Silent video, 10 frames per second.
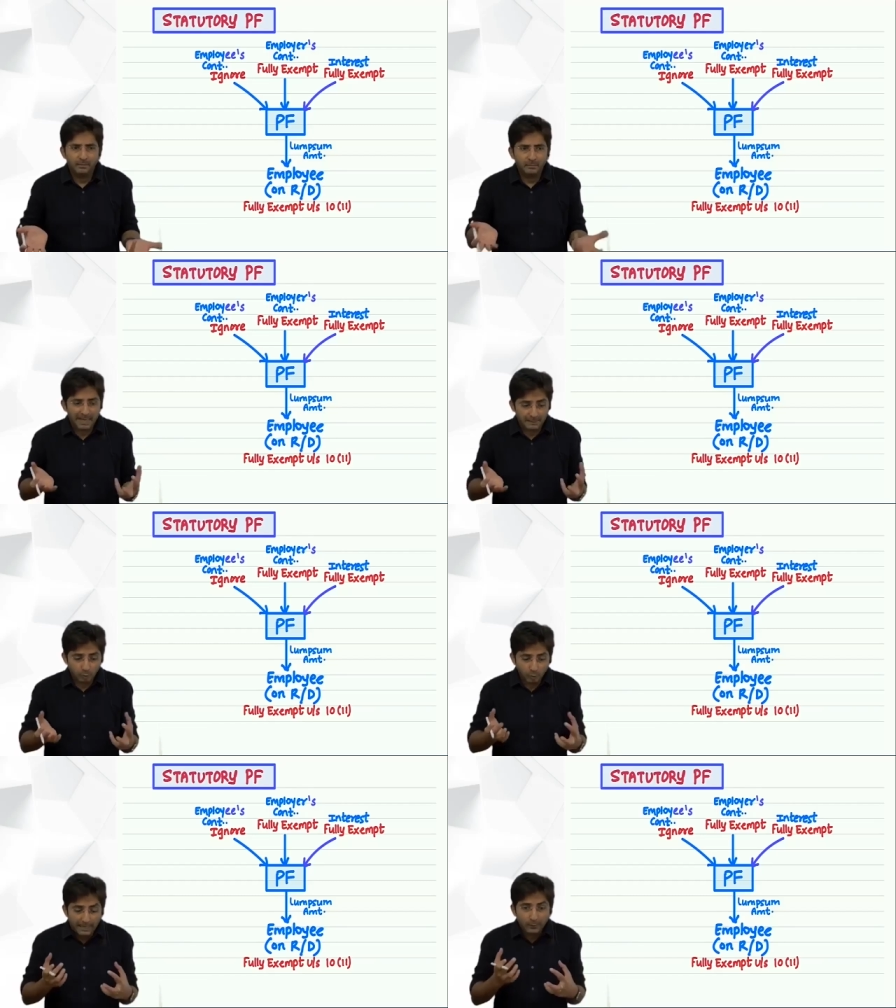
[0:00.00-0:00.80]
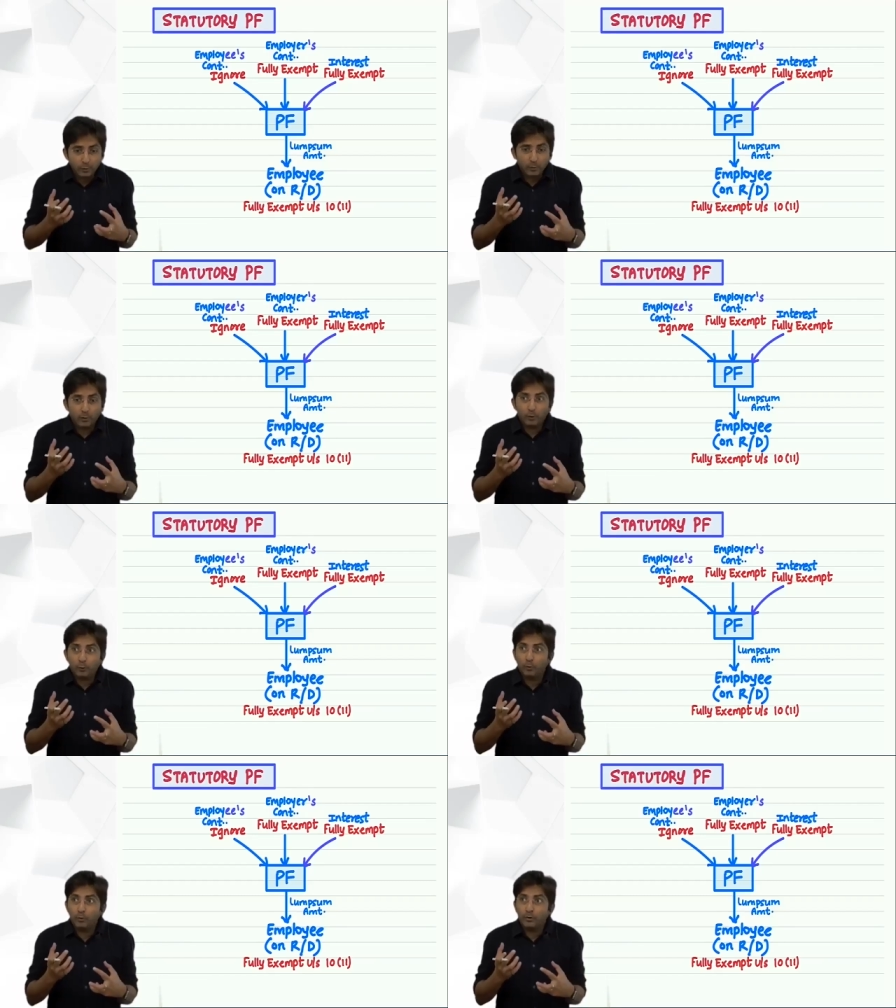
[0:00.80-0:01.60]
But actually, I don't want
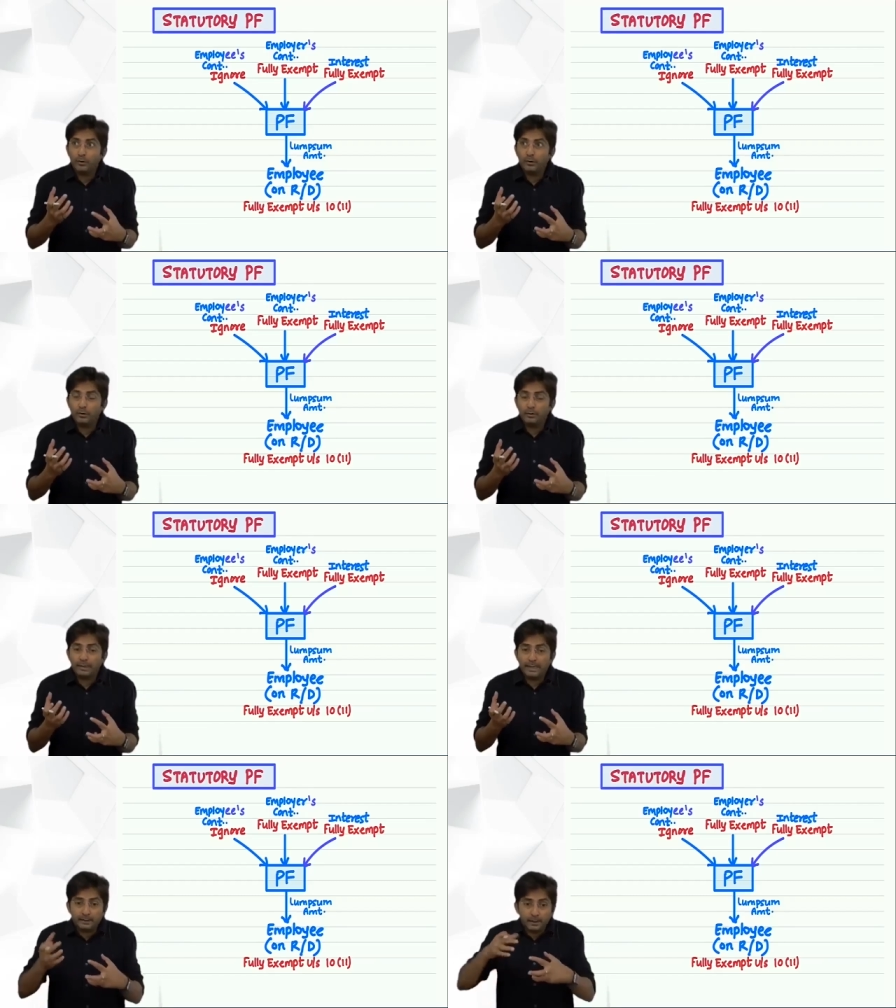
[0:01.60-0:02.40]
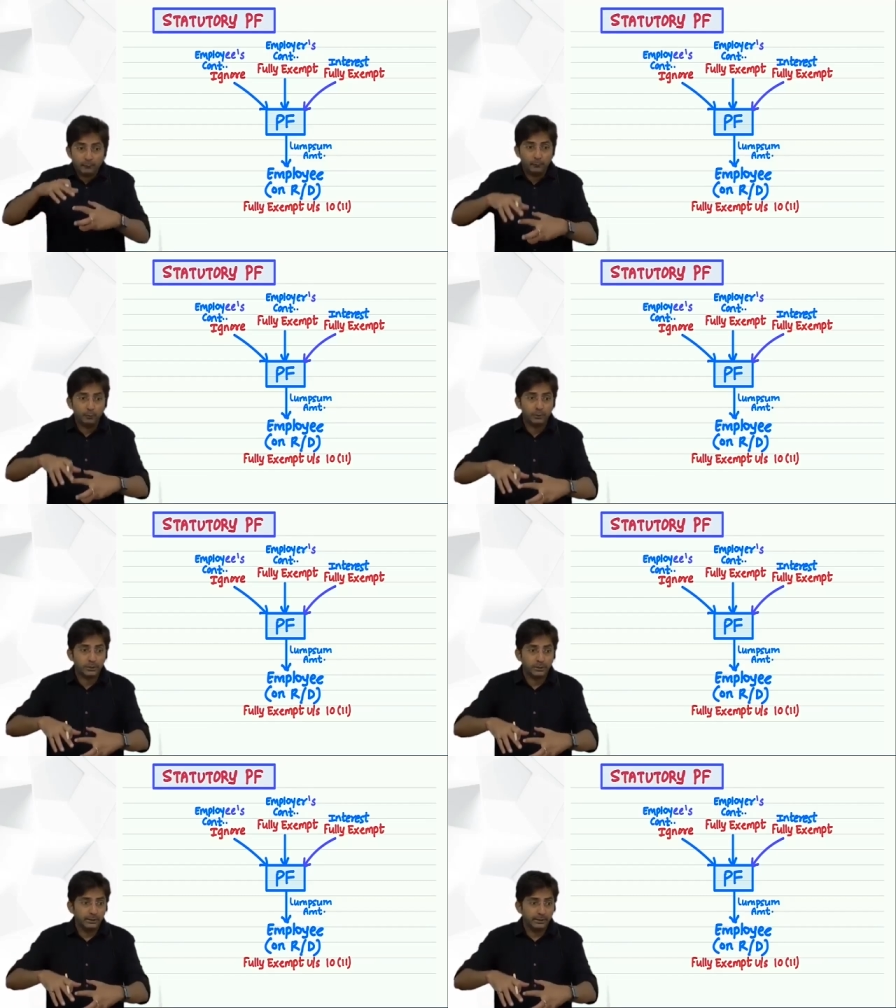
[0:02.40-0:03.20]
to get
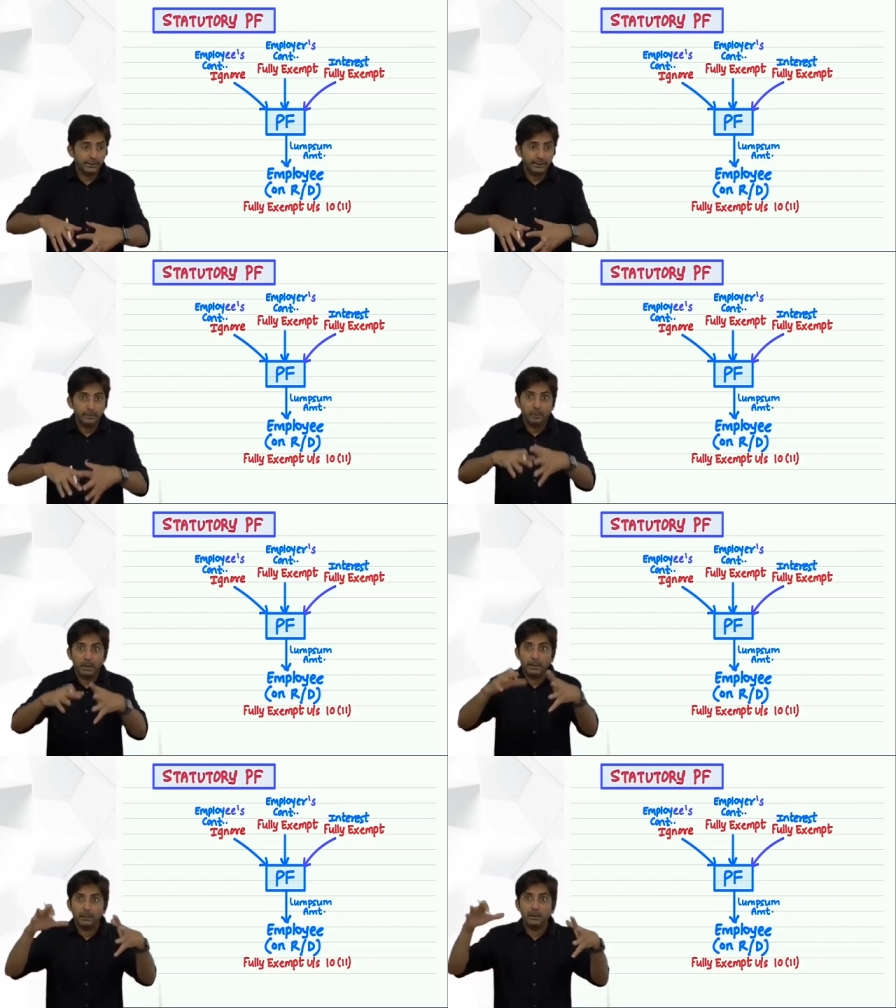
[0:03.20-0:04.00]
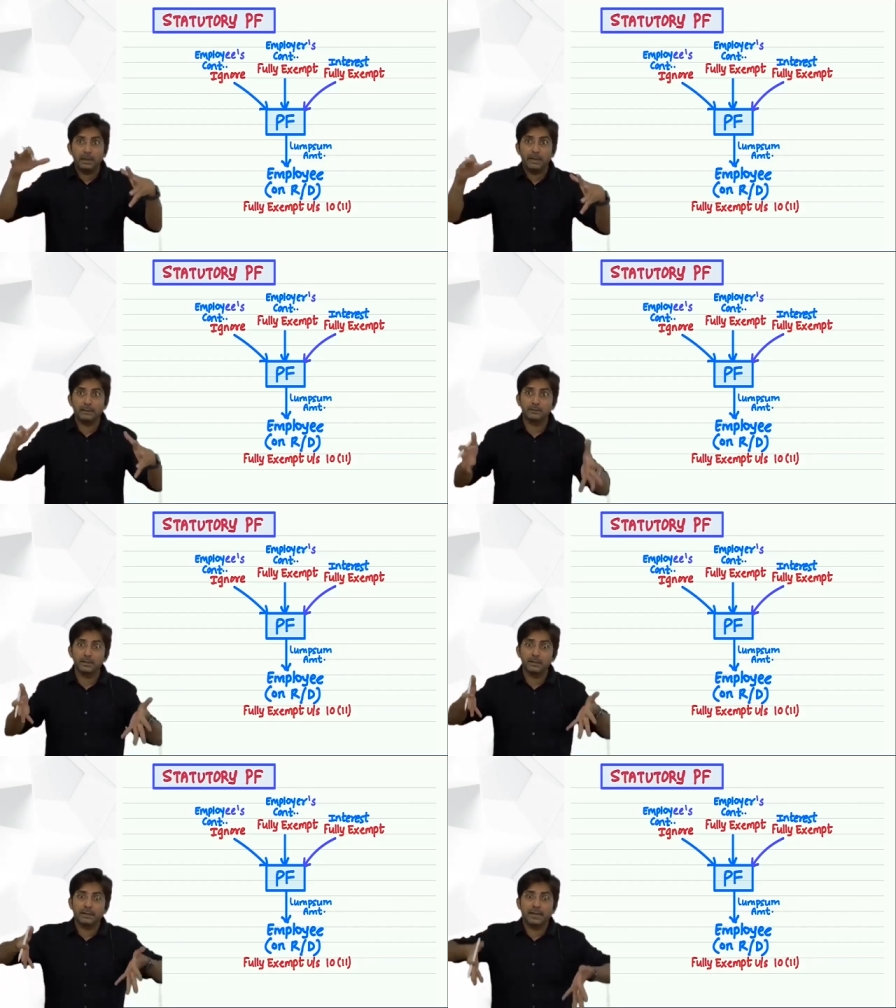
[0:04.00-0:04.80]
confused in multiple items
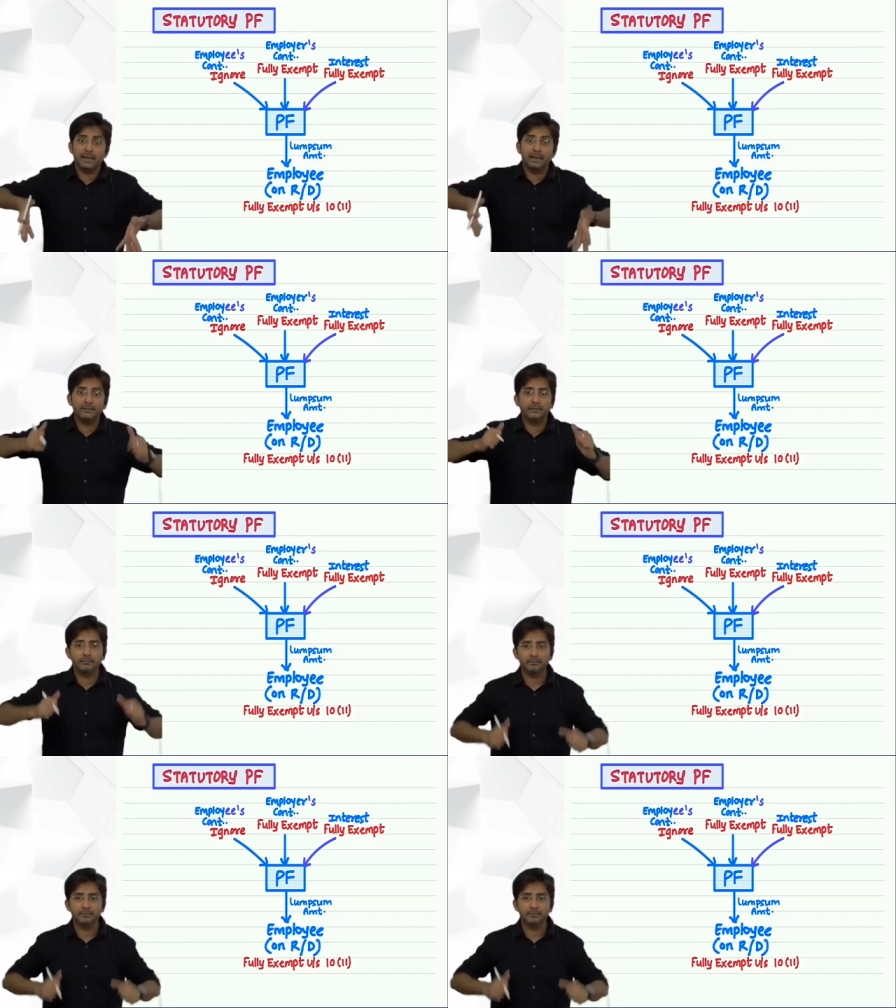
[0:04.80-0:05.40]
under 1011.